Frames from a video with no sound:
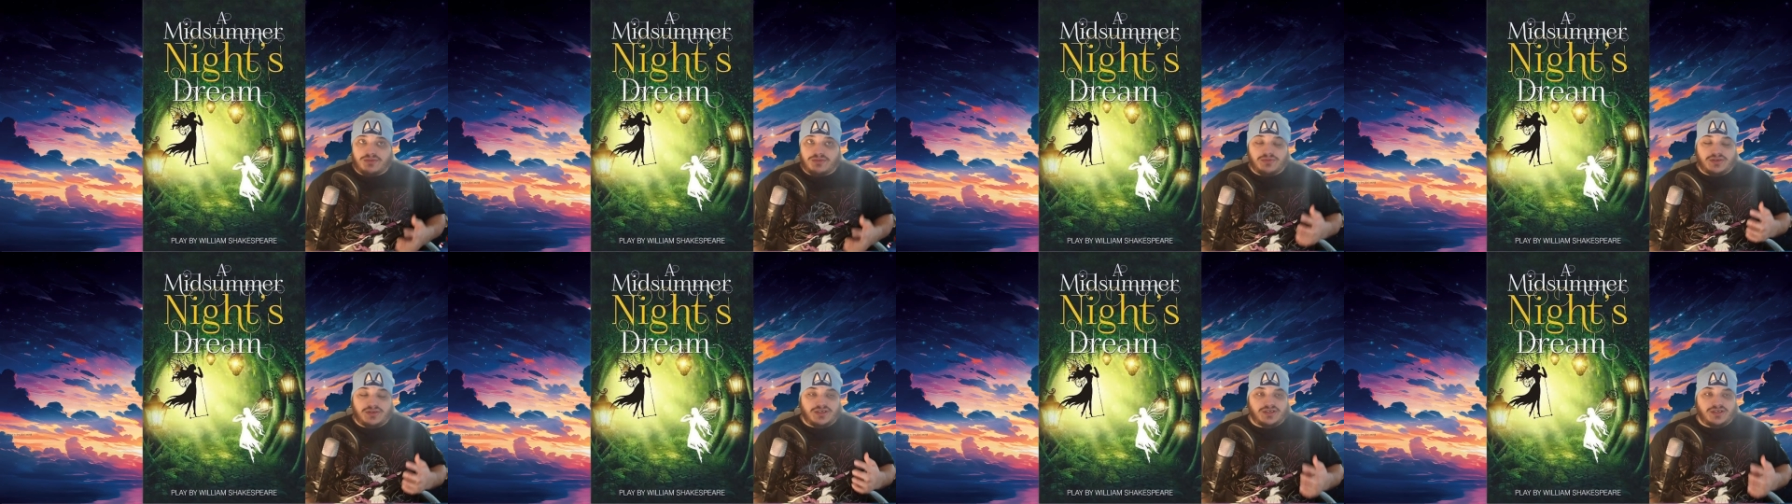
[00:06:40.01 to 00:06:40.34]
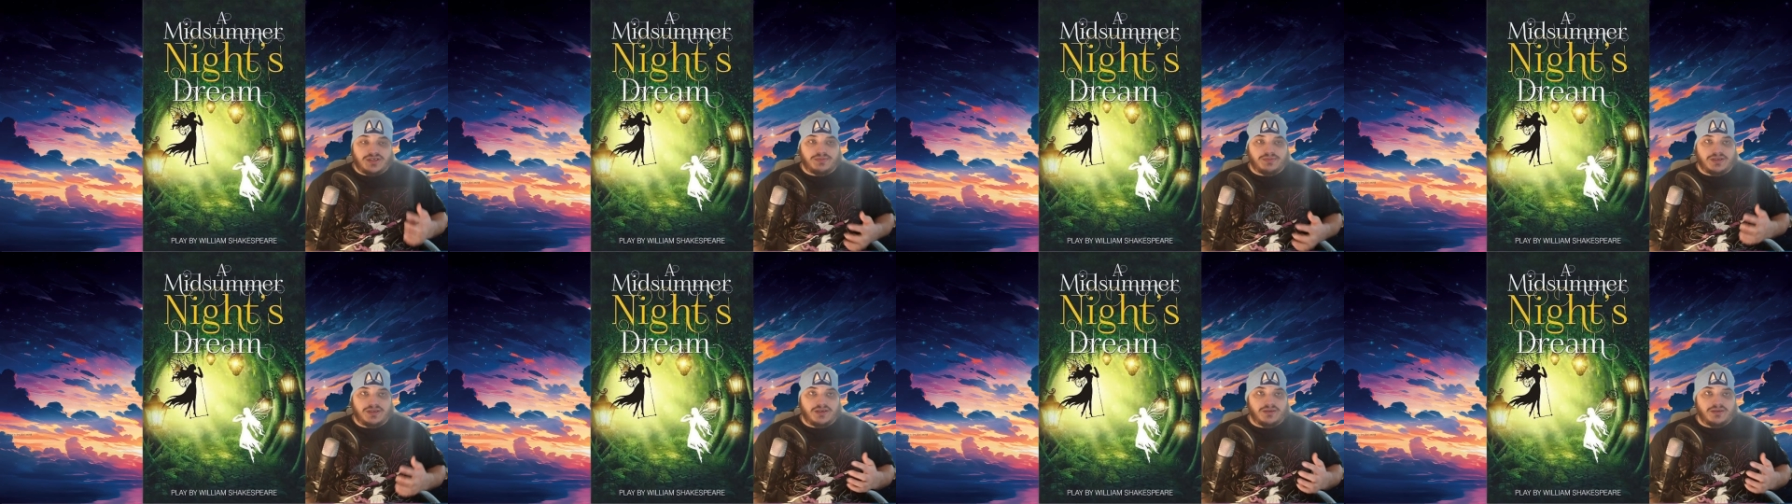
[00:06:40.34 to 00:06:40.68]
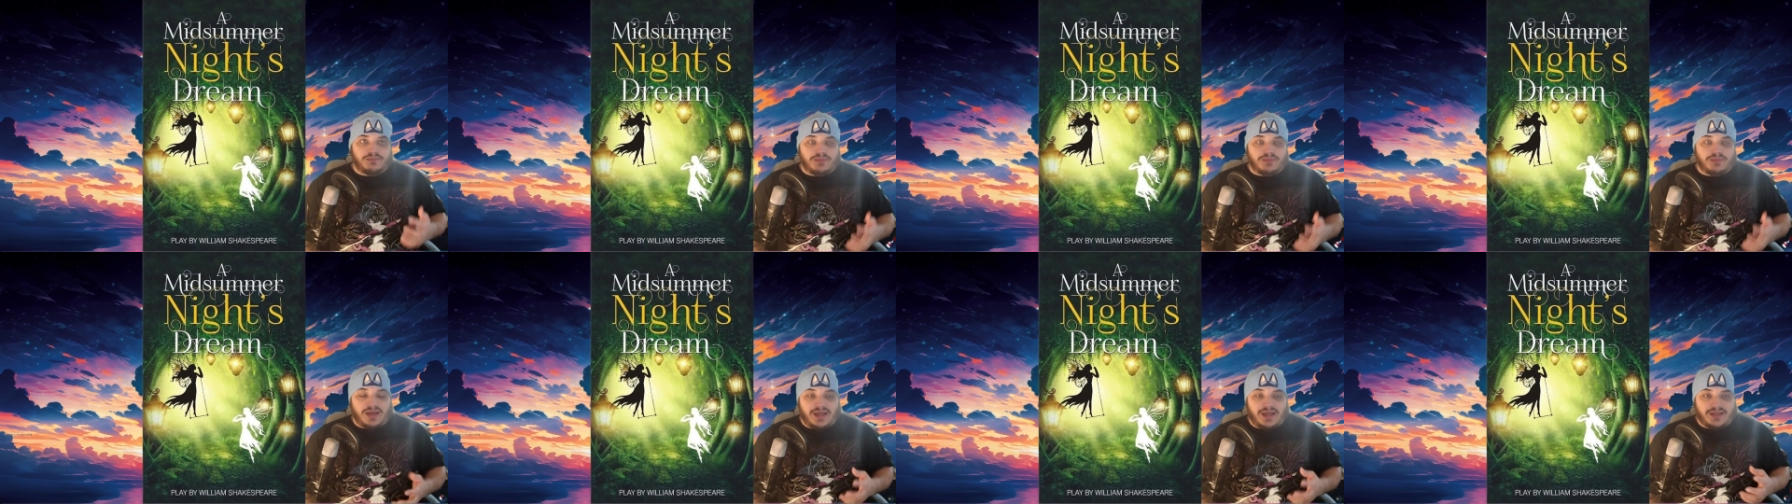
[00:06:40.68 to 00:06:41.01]
which has been
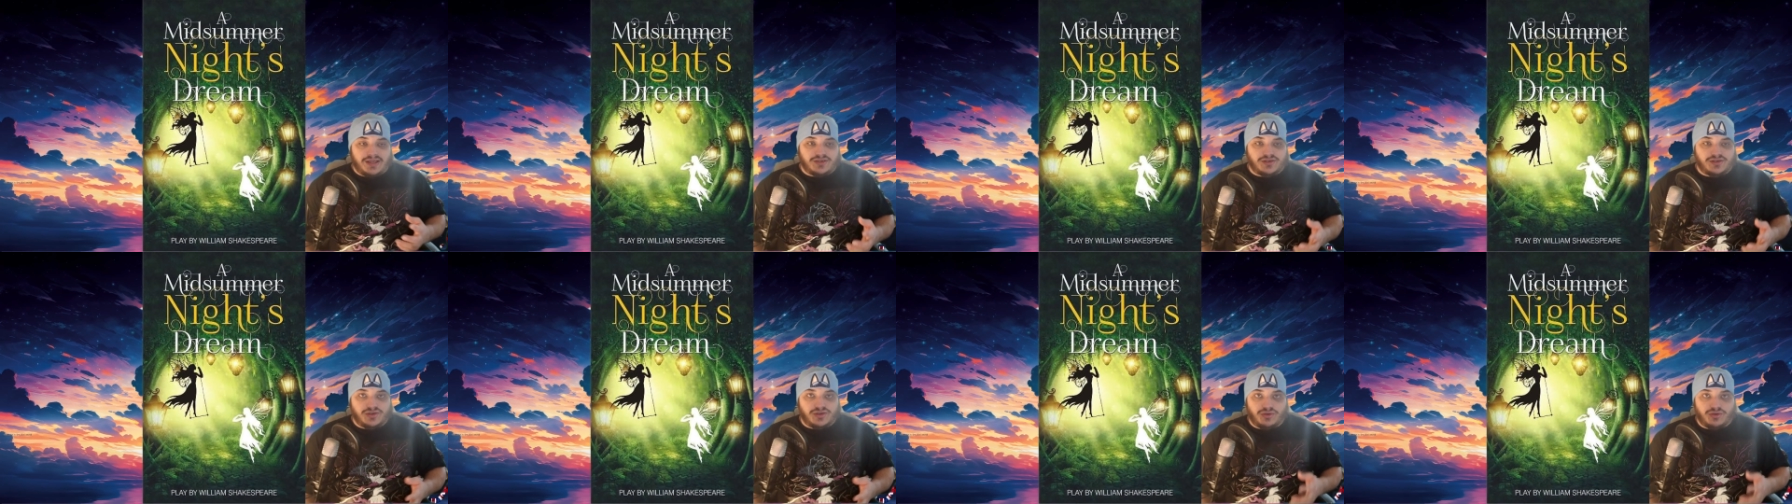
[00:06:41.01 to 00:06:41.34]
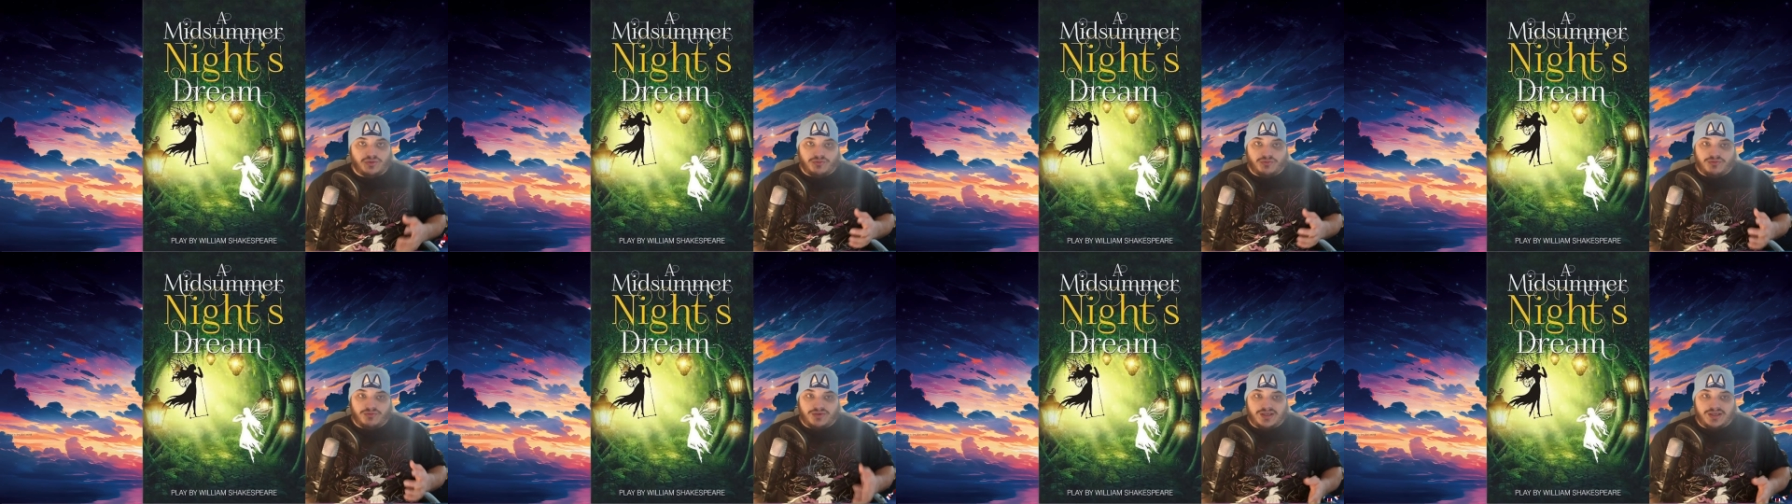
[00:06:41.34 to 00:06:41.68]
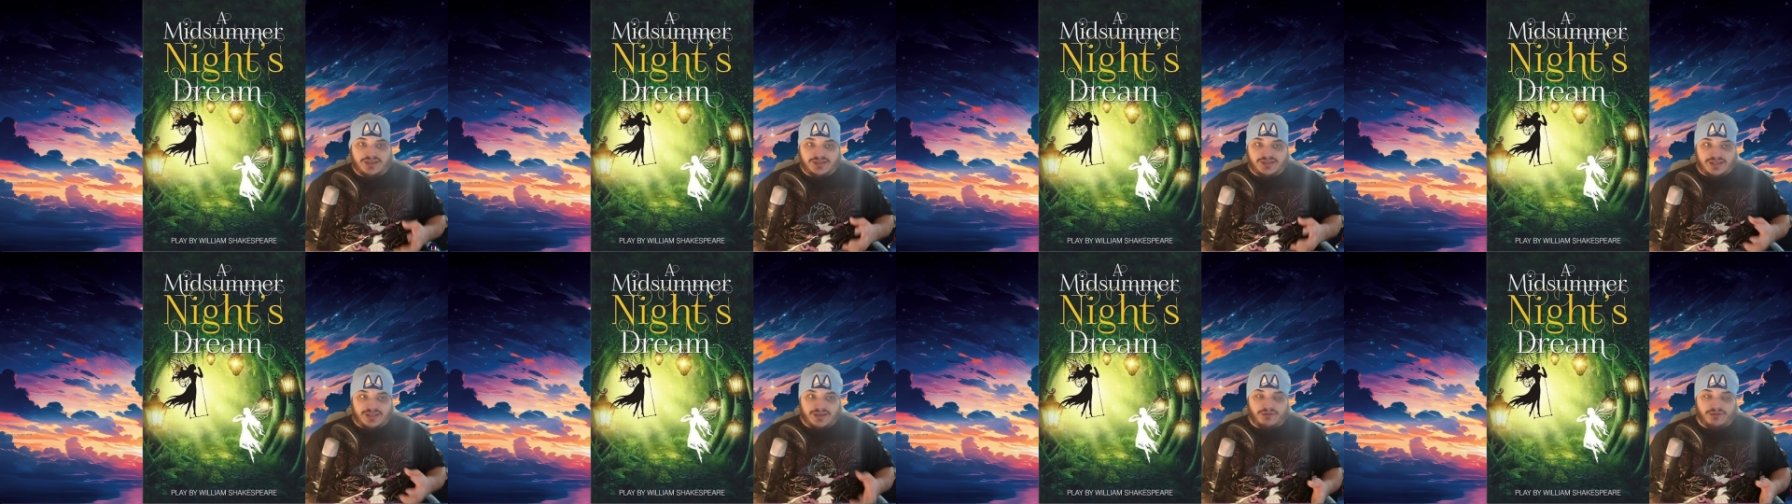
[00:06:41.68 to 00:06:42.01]
compared to
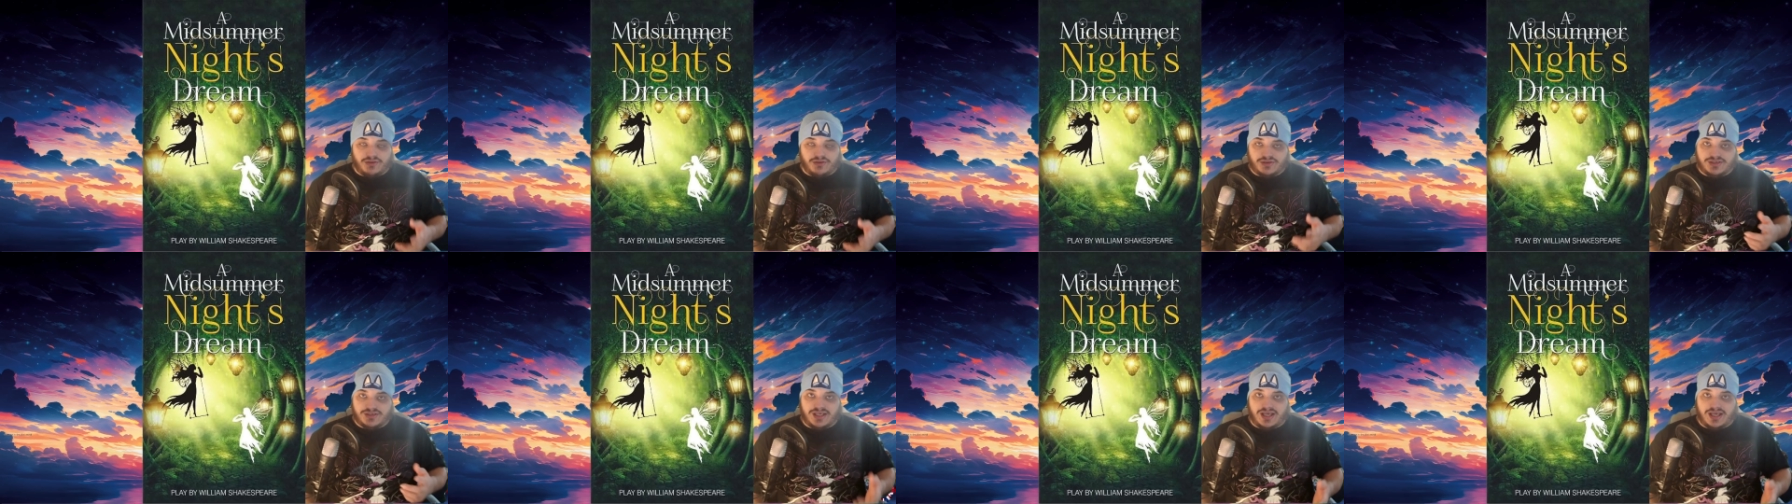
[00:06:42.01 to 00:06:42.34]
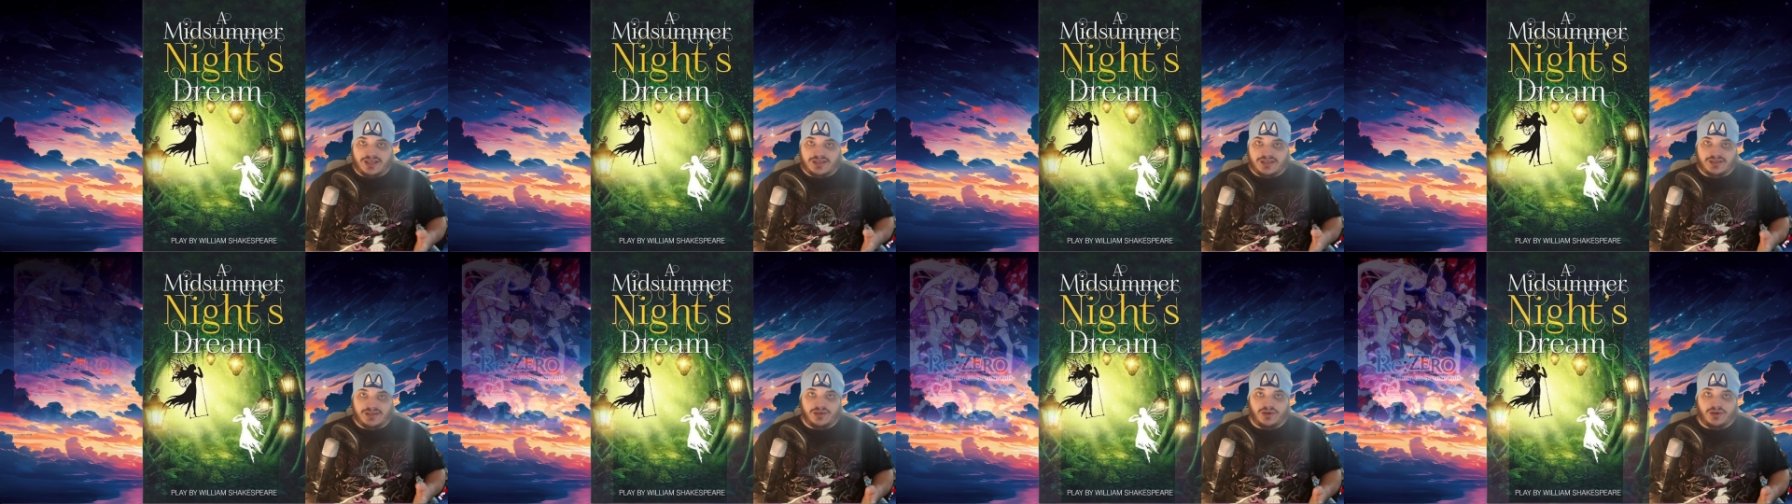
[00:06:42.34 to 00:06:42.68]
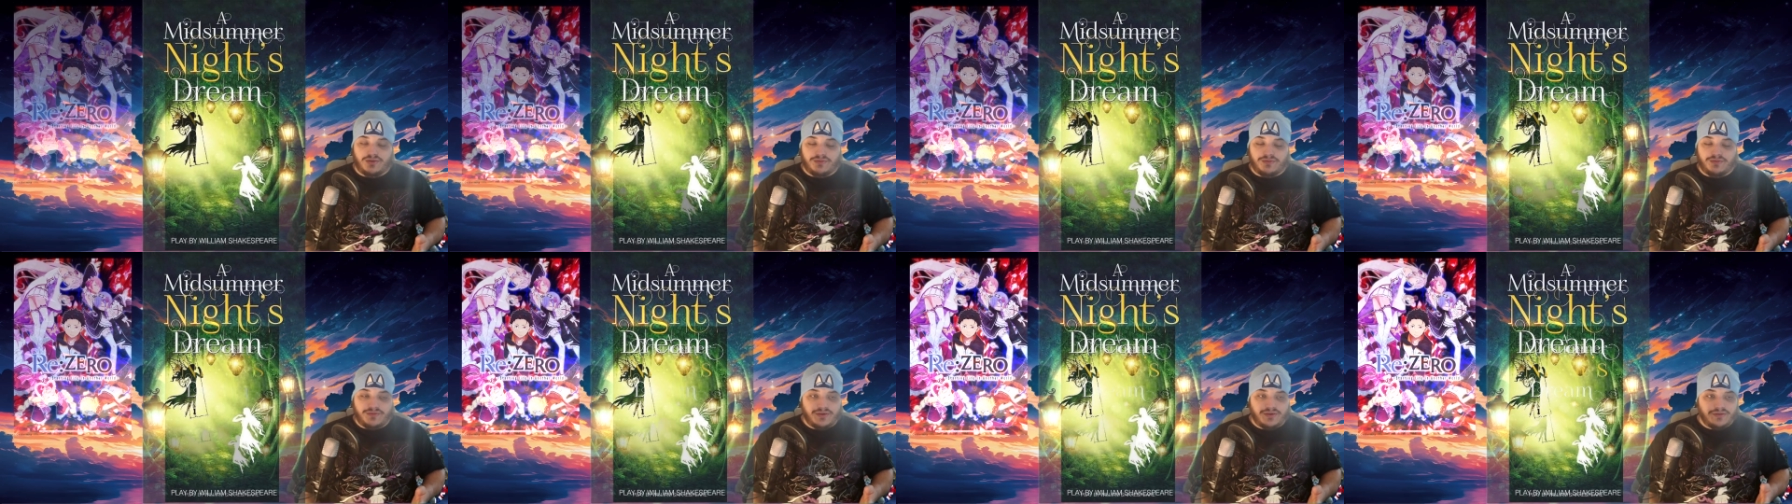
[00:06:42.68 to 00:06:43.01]
ReZero starting over.